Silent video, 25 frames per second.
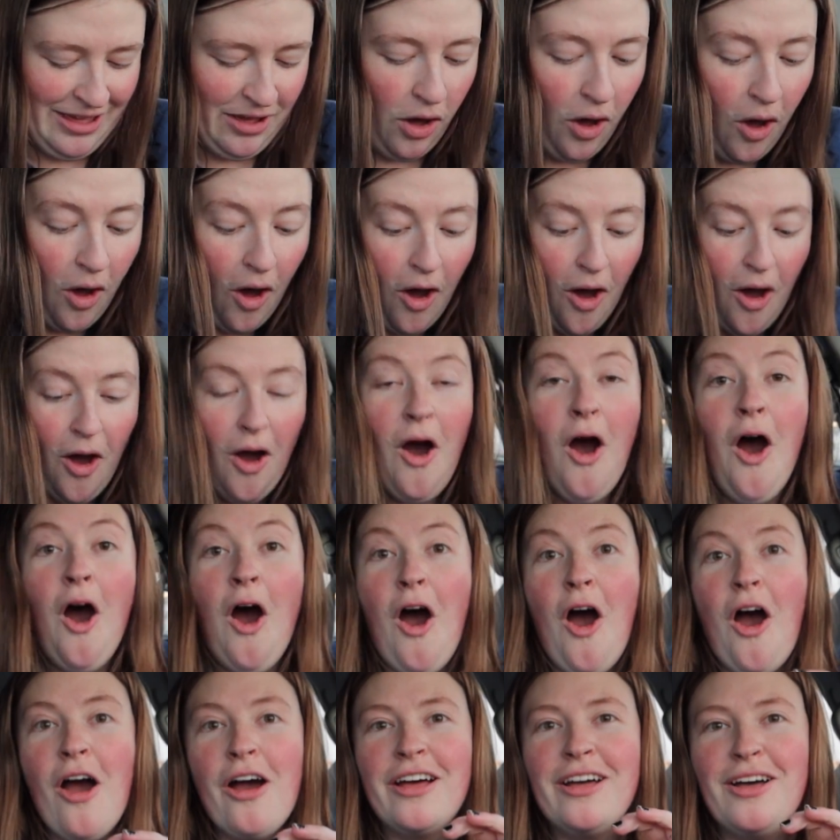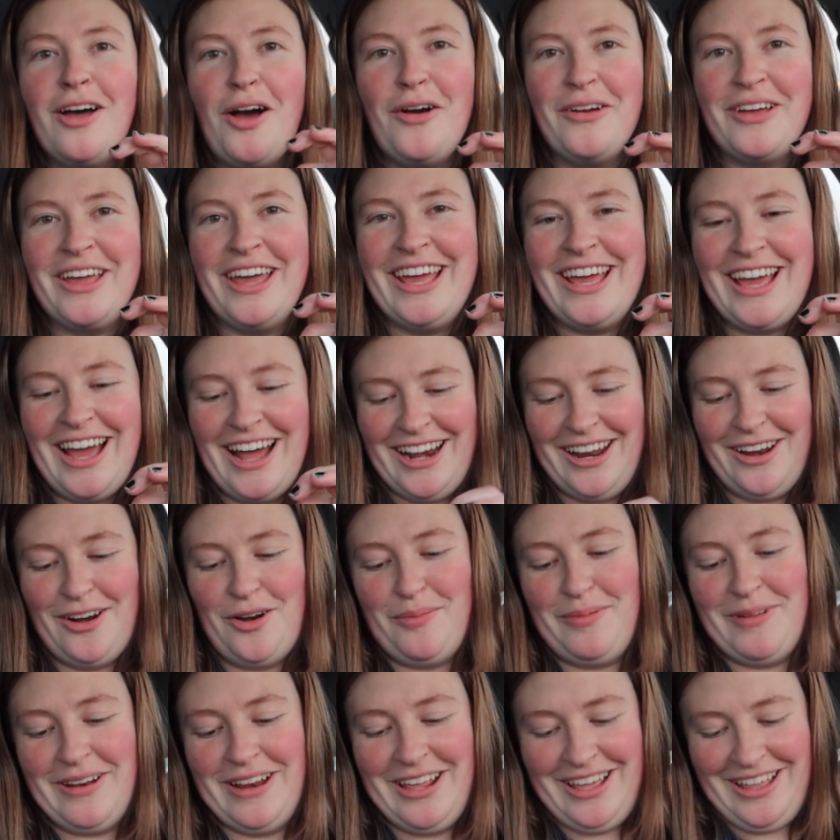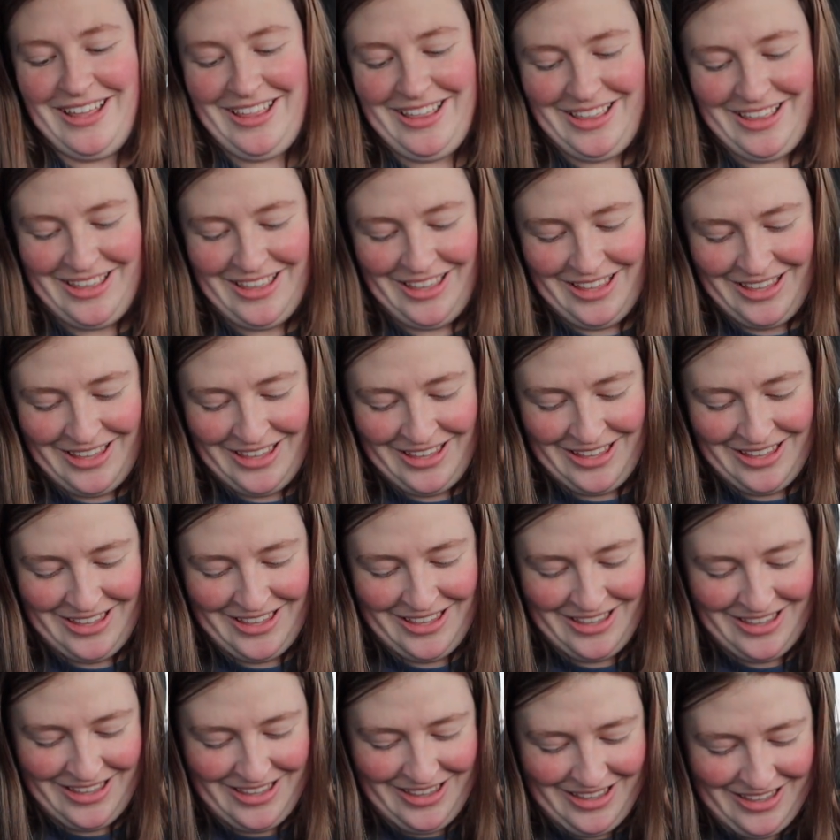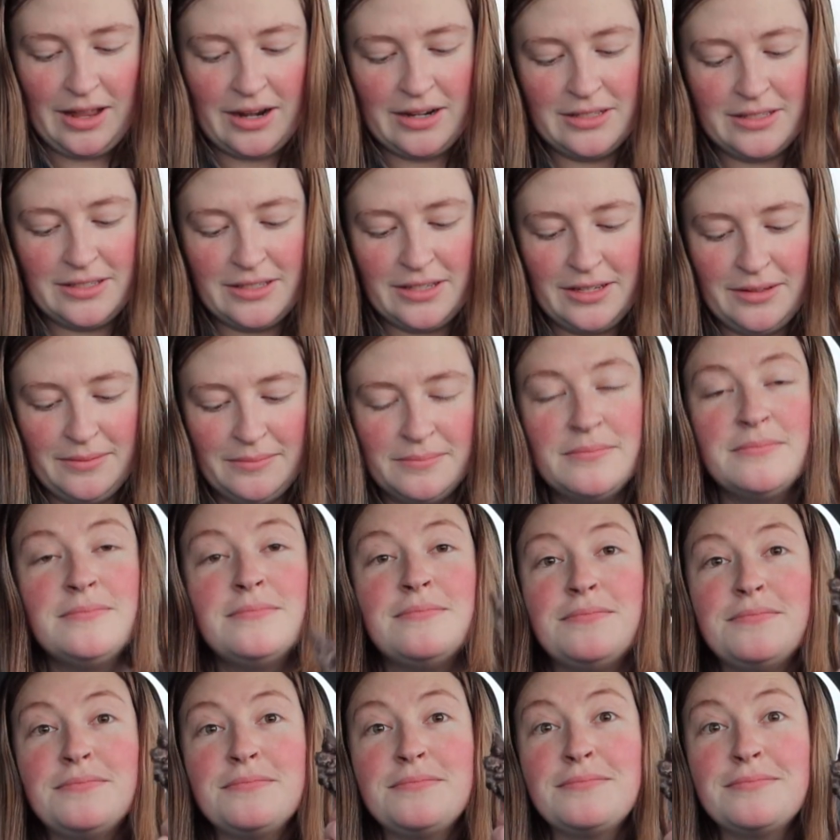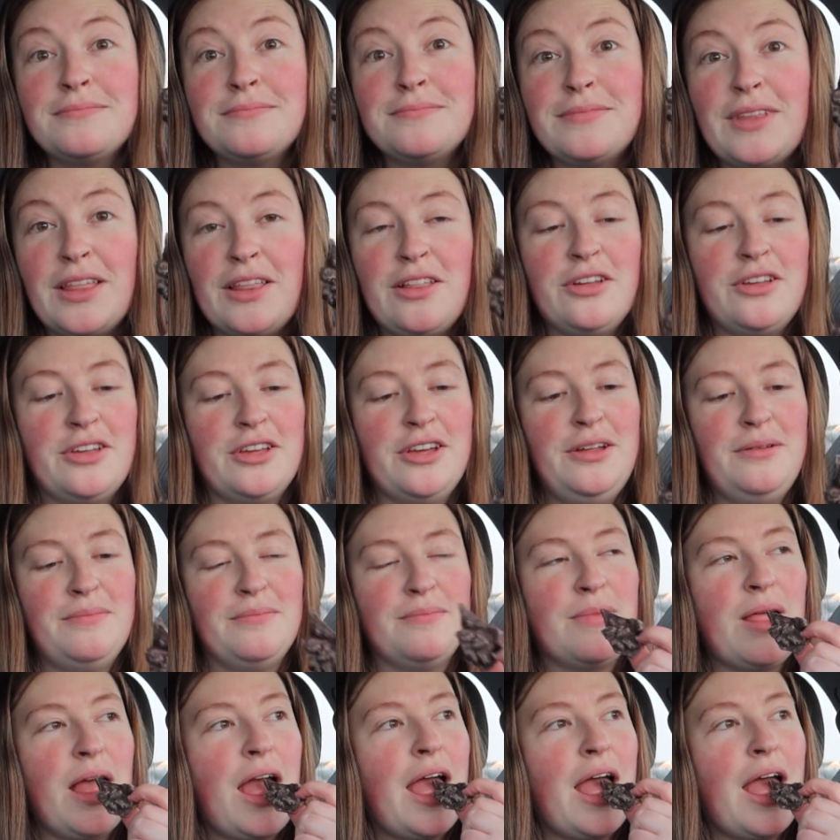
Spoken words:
Oh! Okay, got it open. Honestly, they look good.